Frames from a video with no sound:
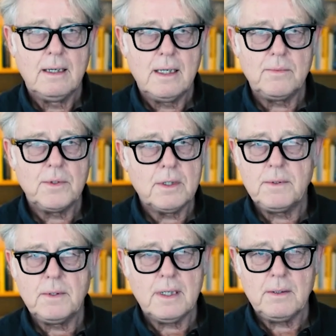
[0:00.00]
he would
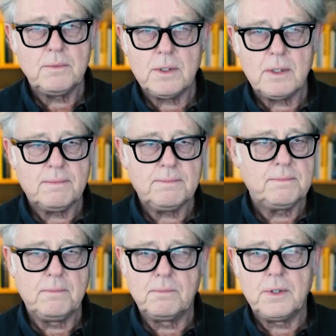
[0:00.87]
have he would have
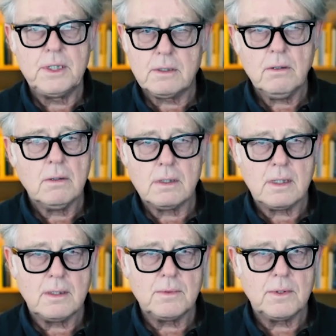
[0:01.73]
withdrawn.
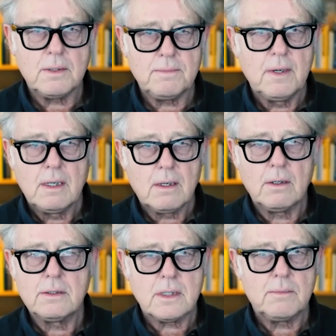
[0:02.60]
He would have
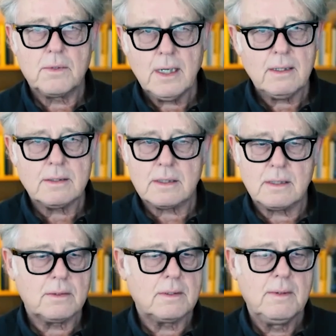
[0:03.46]
gone somewhere else.
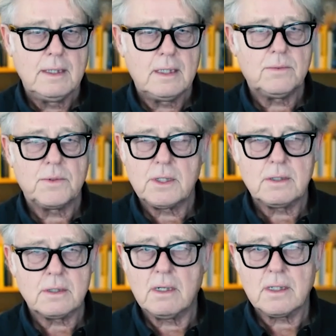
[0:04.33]
this was a
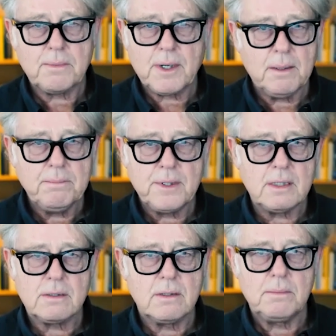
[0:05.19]
startup company,
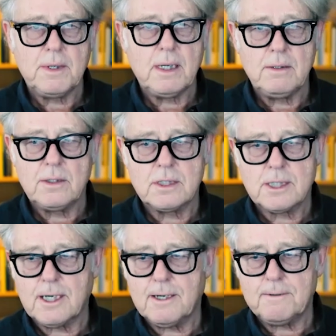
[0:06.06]
so he may
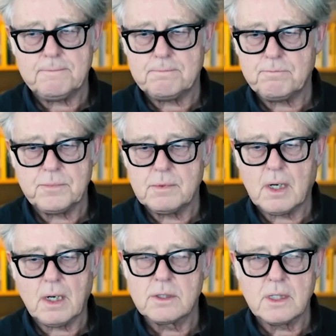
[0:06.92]
just have
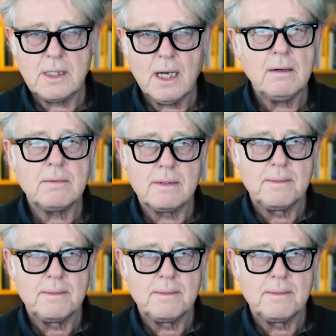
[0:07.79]
closed it down.